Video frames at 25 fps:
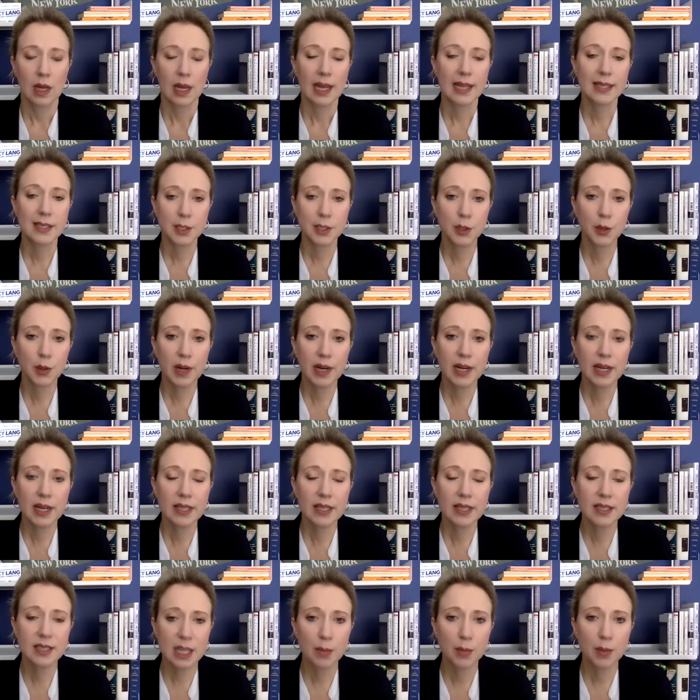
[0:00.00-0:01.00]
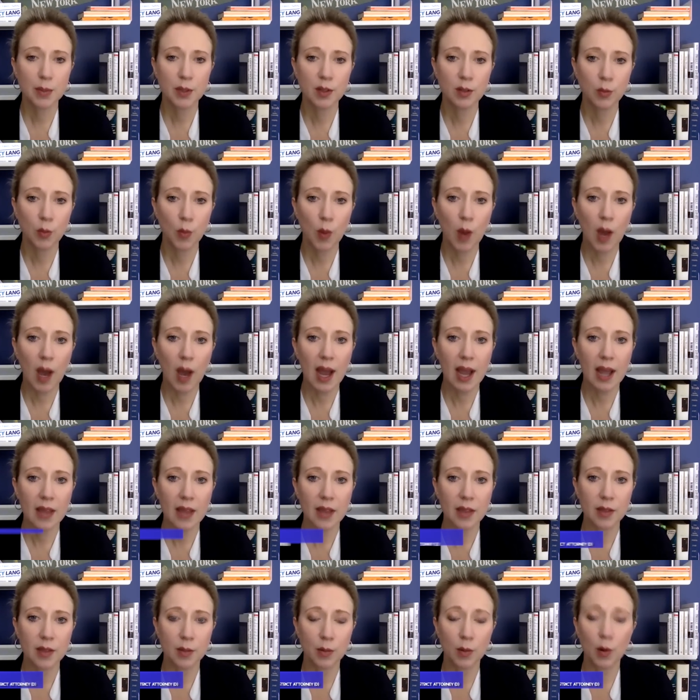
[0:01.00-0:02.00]
It's a great example of why
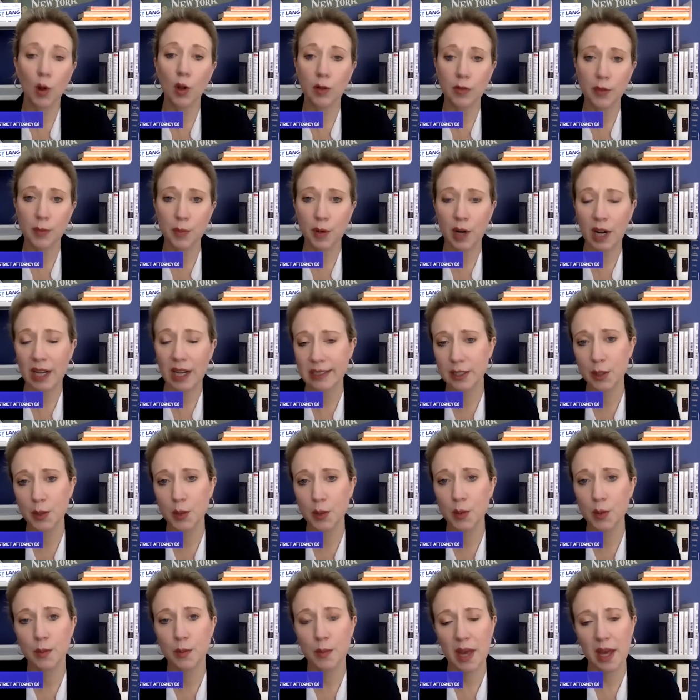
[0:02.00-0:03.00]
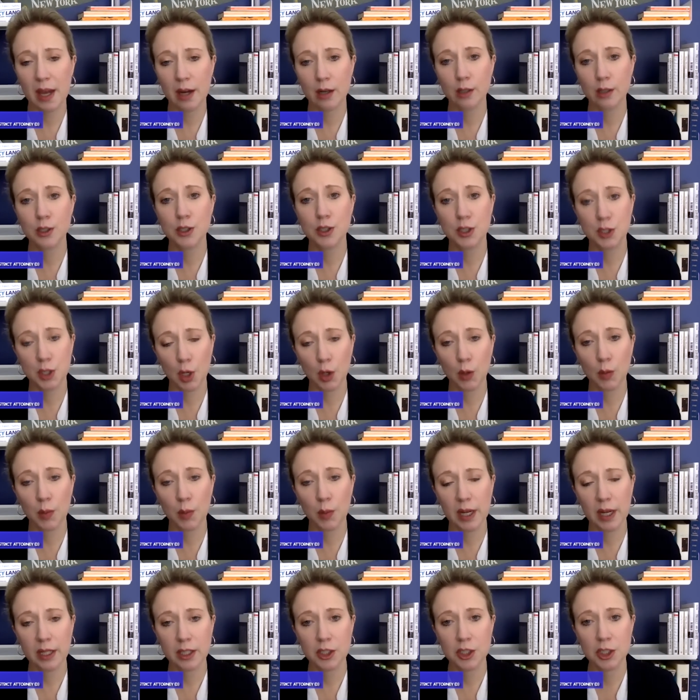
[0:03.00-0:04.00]
the role of the prosecutor matters so
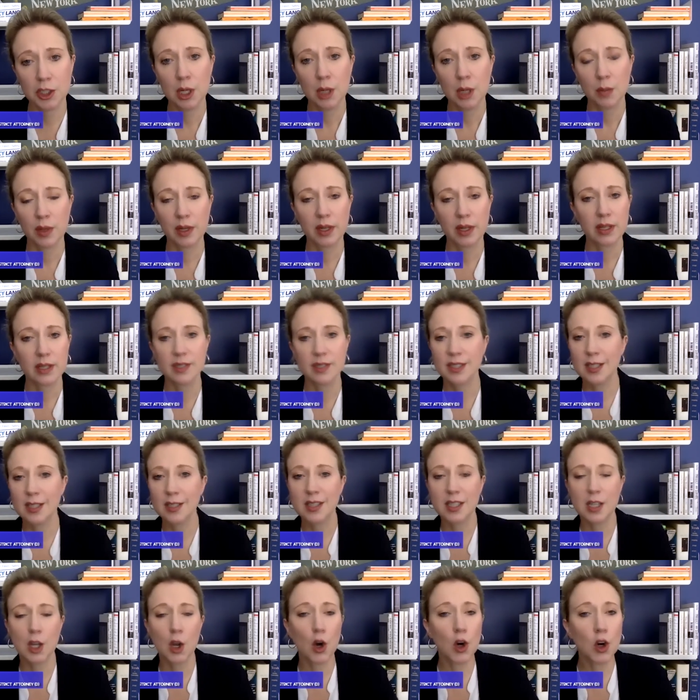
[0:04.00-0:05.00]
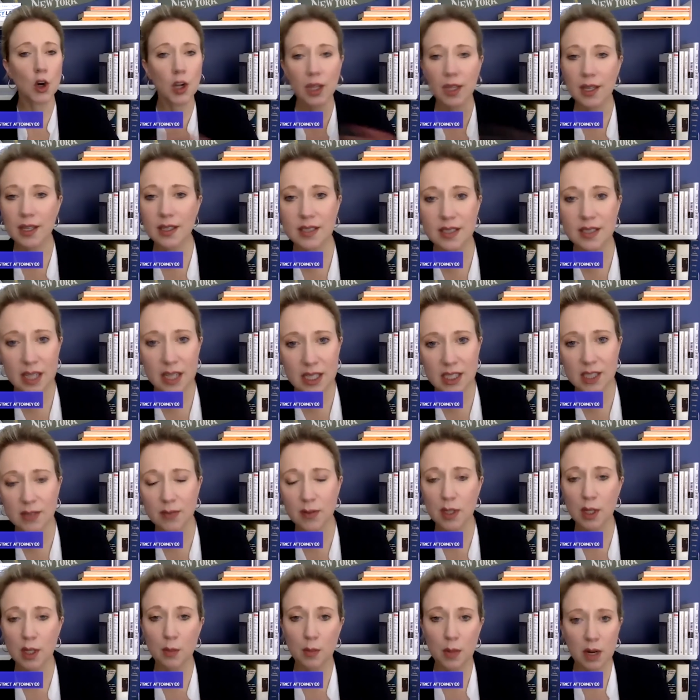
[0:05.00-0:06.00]
much, because since the earliest days of
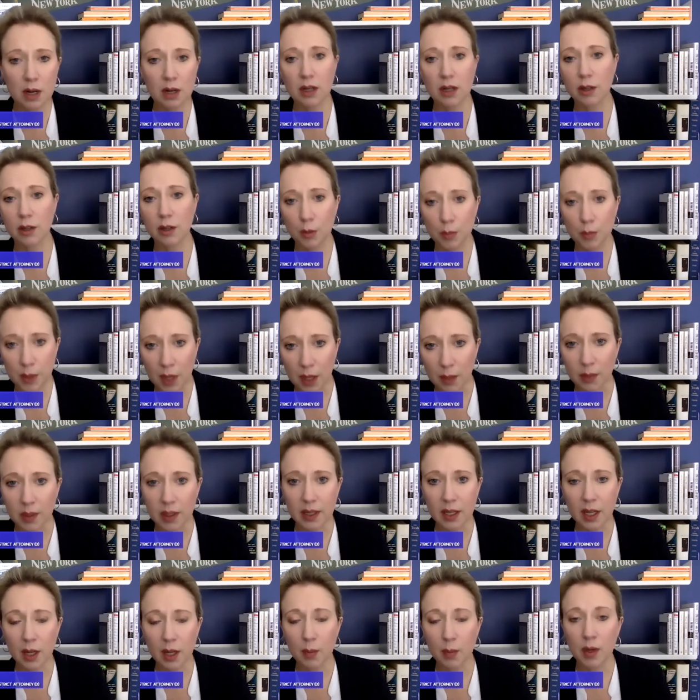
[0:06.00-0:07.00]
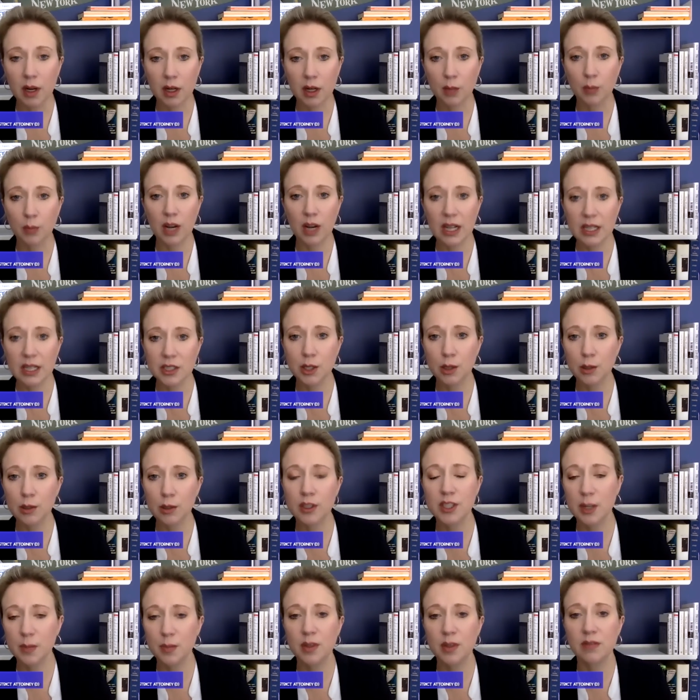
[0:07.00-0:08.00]
the American Republic, American
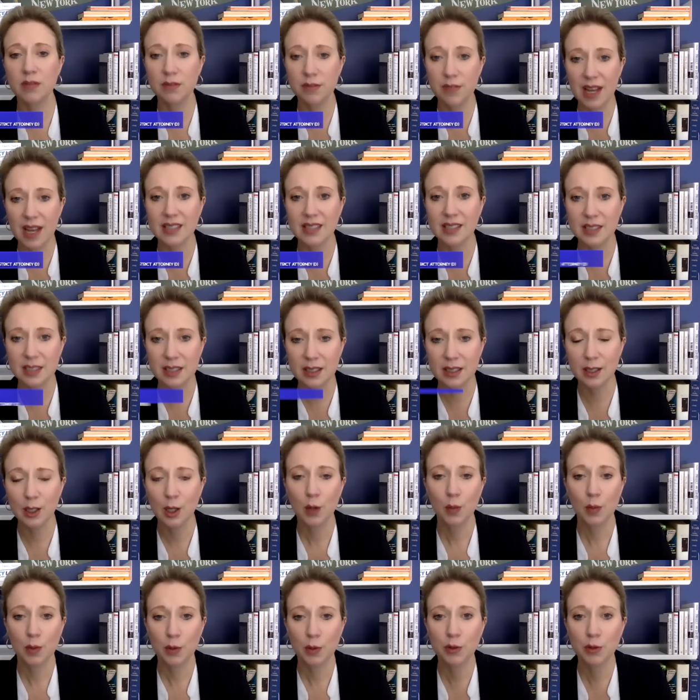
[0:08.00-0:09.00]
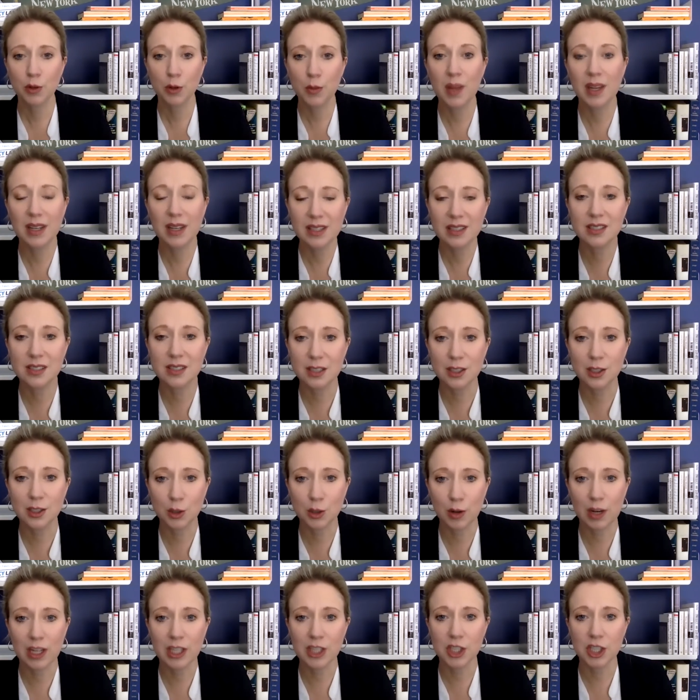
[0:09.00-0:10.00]
prosecutors have been vested with tremendous
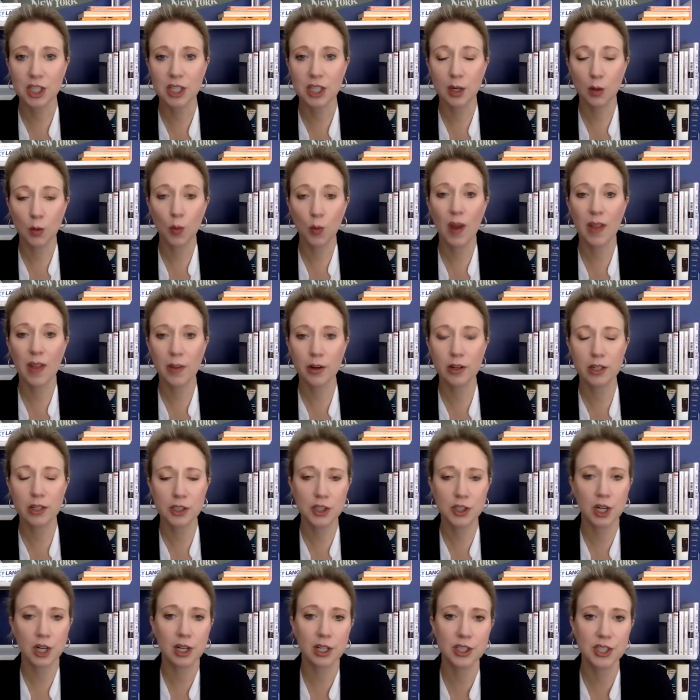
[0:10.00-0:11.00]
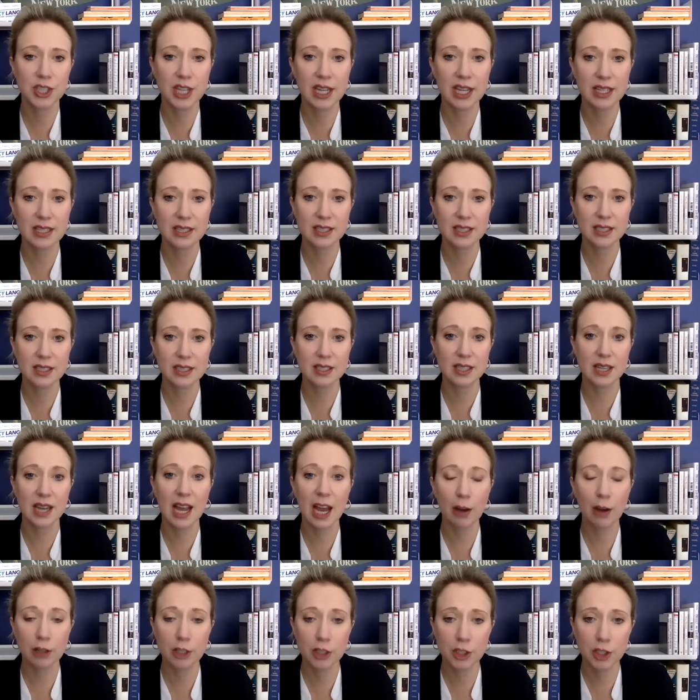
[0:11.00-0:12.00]
discretion in whether to charge cases and
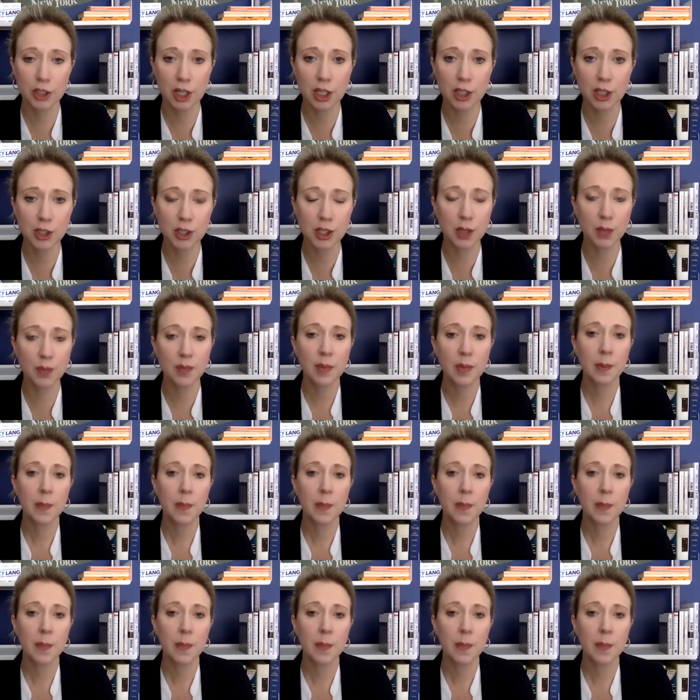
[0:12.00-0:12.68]
how to charge them.